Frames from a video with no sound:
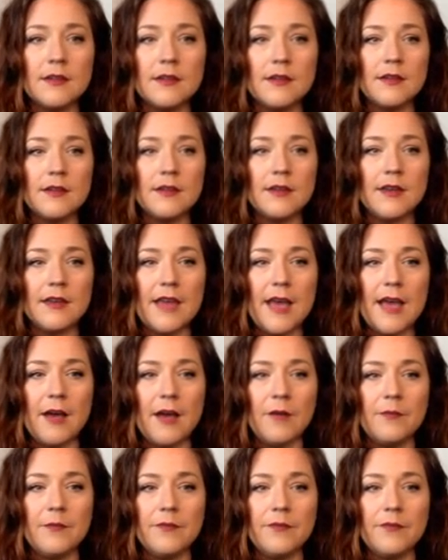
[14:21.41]
Now,
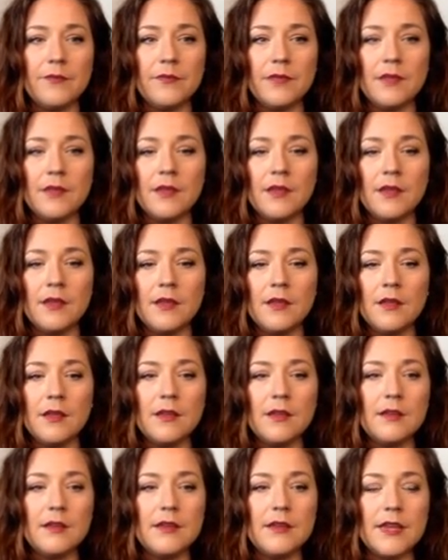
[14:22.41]

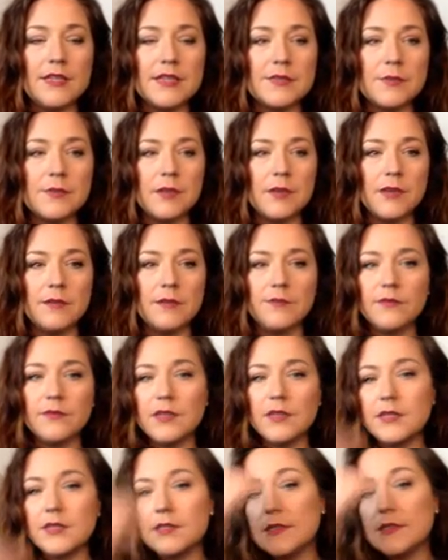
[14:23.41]
next one
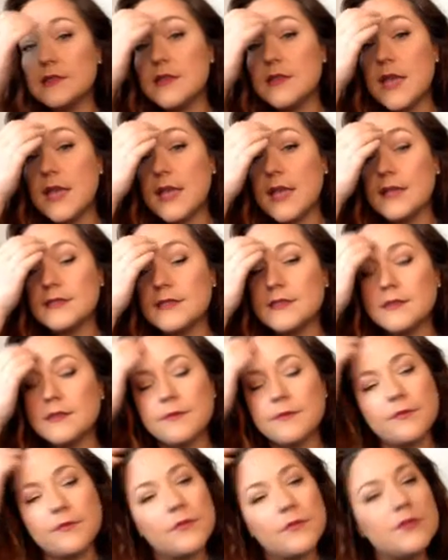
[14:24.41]
is 8.
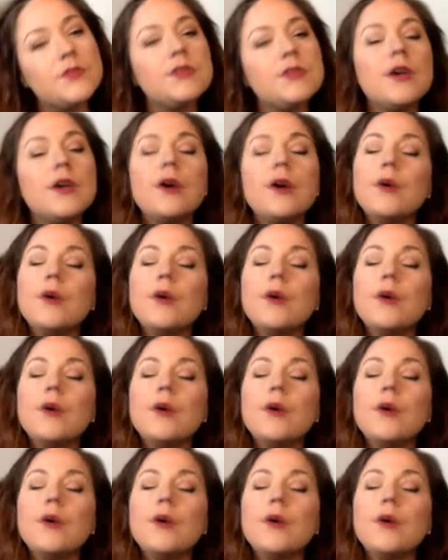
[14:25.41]
So